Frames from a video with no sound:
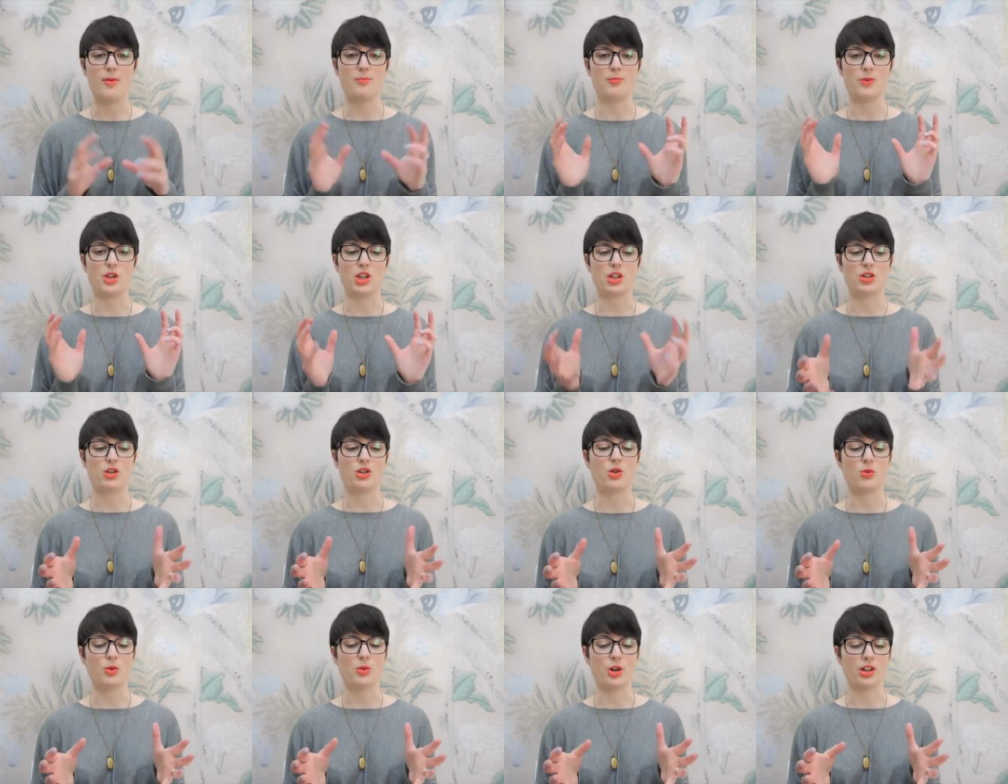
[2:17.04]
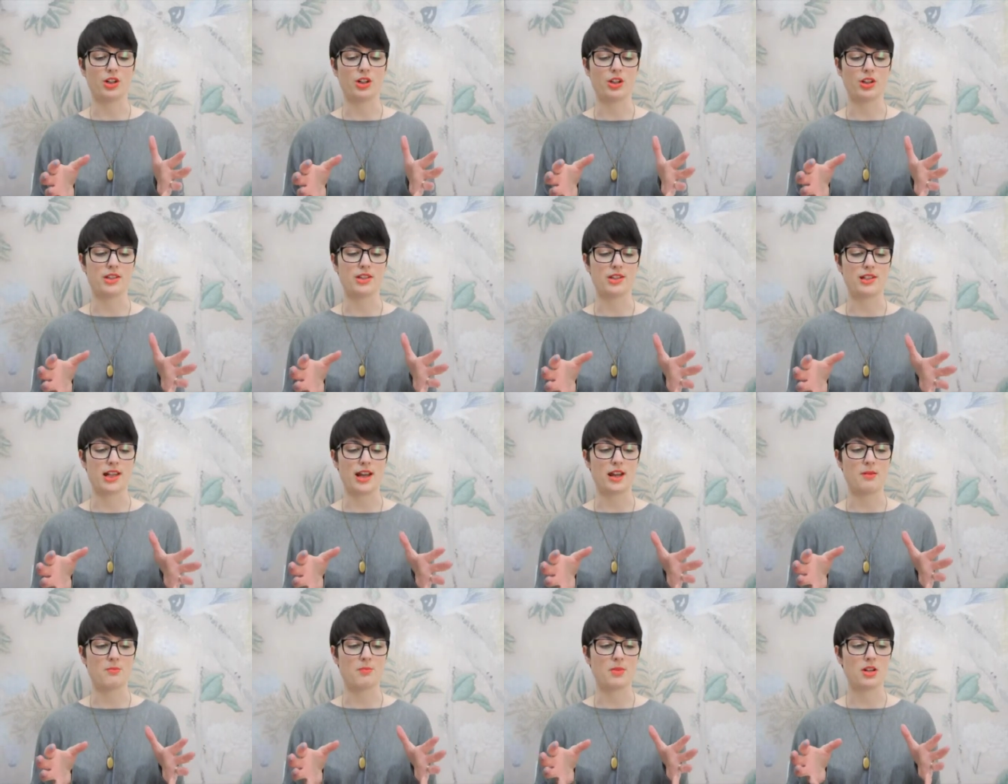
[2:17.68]
you can all work on the
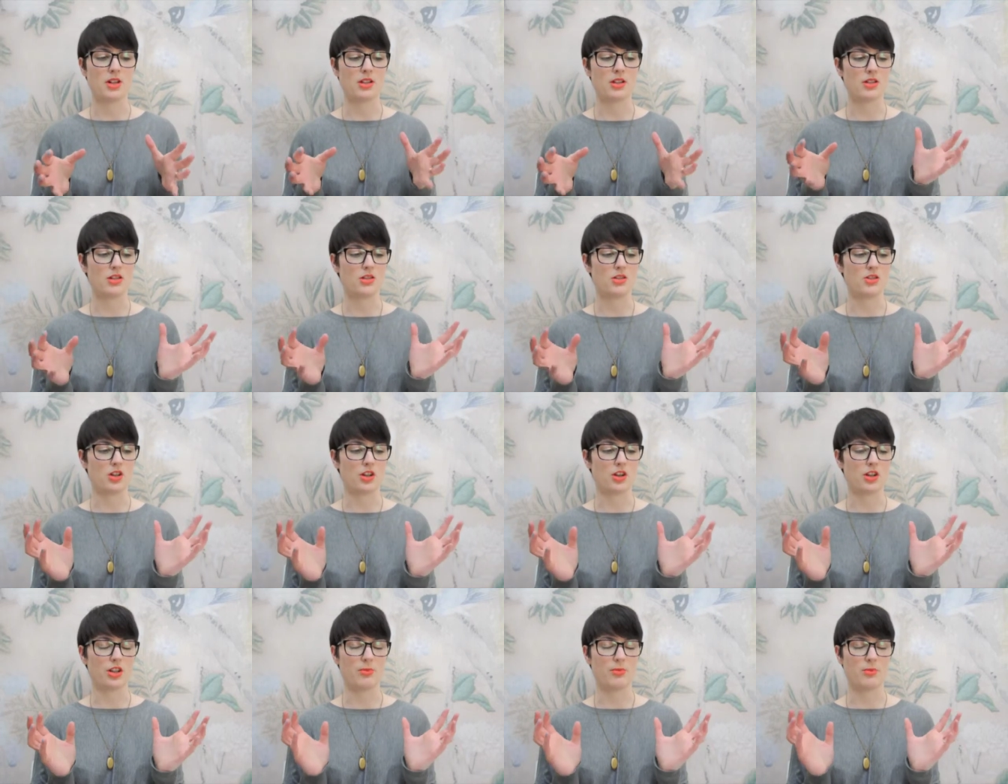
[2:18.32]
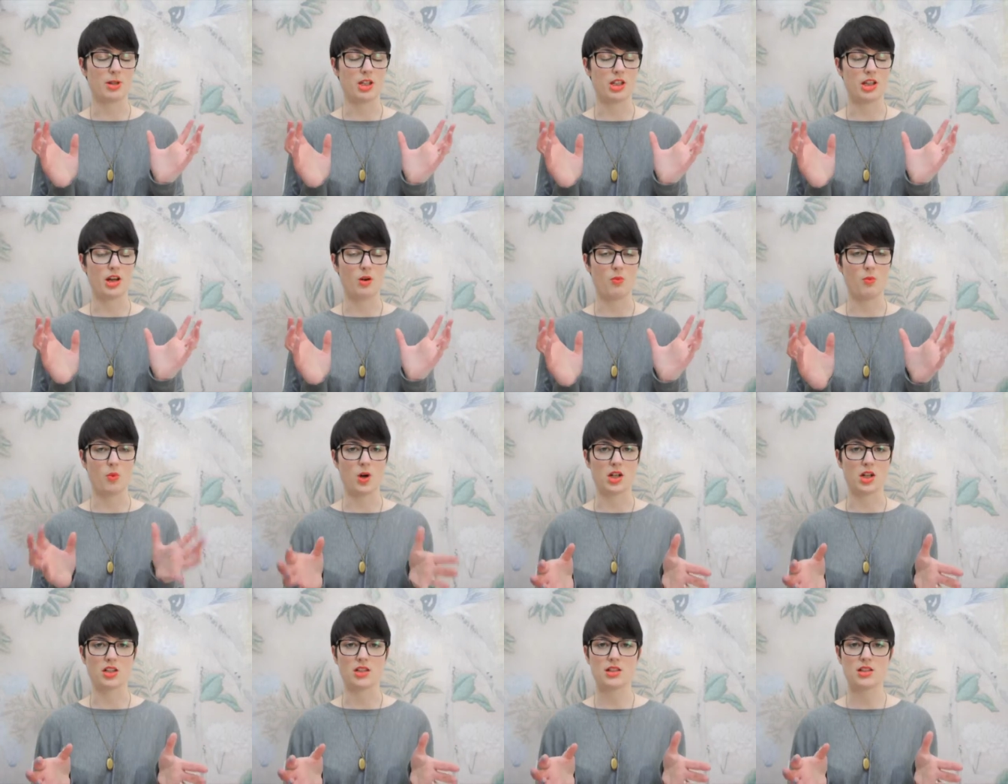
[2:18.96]
same document at
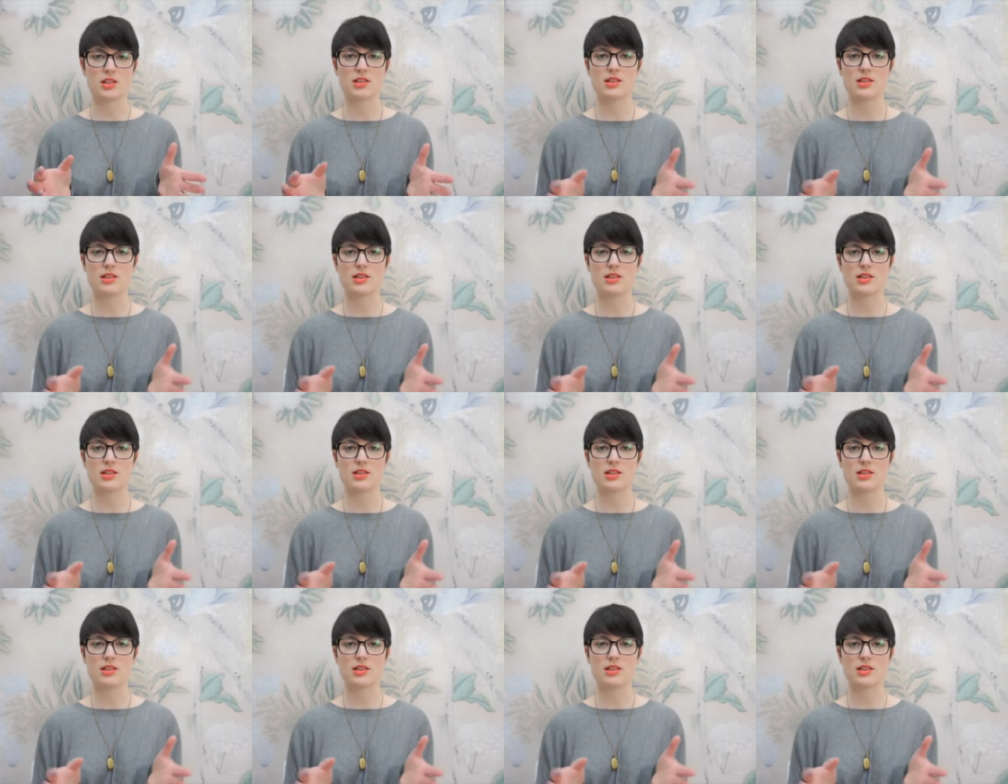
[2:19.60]
once.